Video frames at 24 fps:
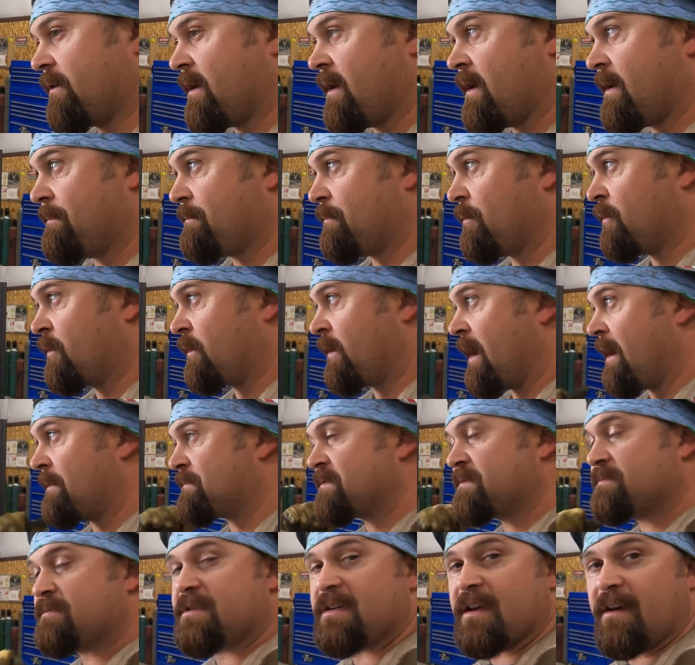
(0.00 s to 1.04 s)
up, we'll grab
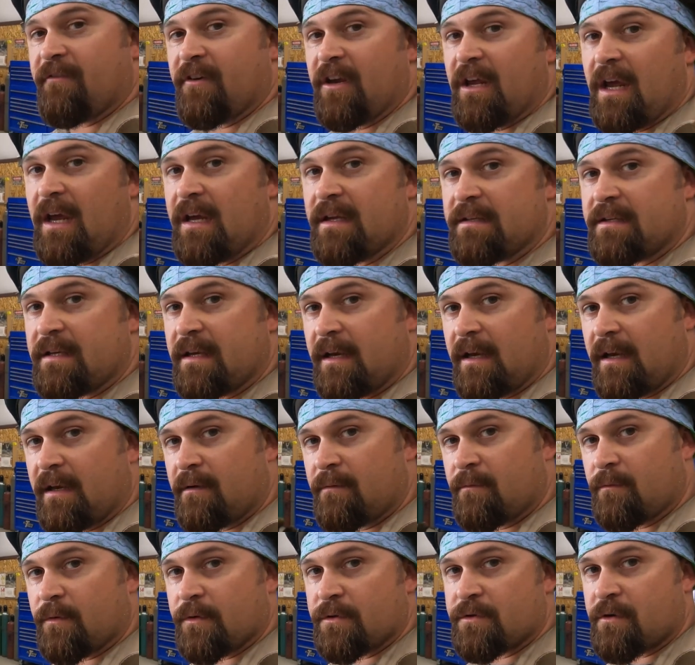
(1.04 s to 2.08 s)
some
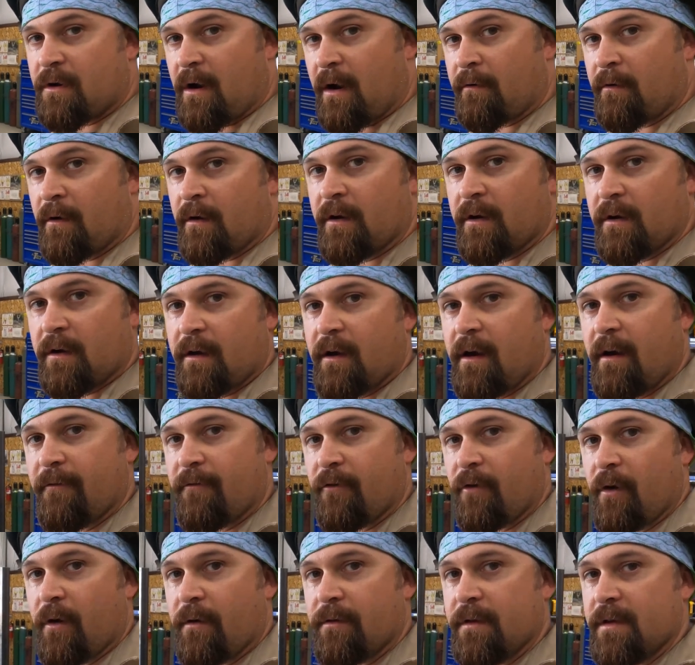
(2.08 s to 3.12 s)
7018, we'll try running a
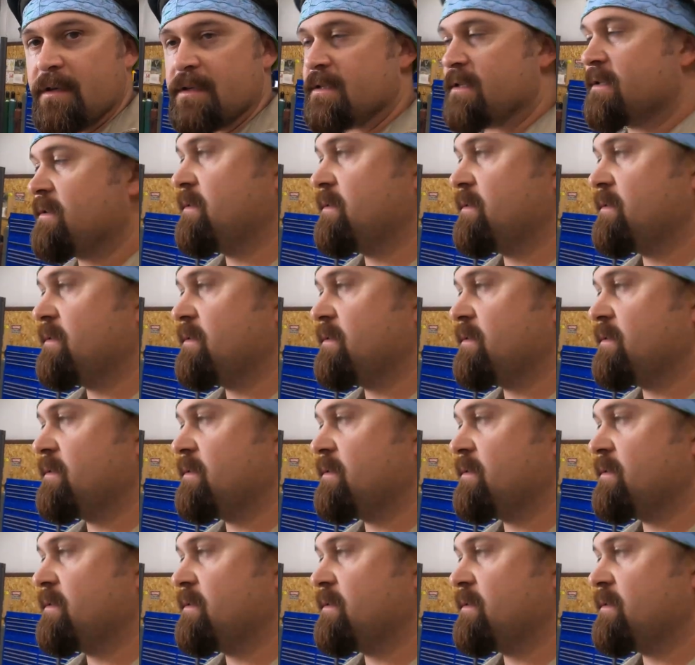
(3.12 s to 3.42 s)
cover on this.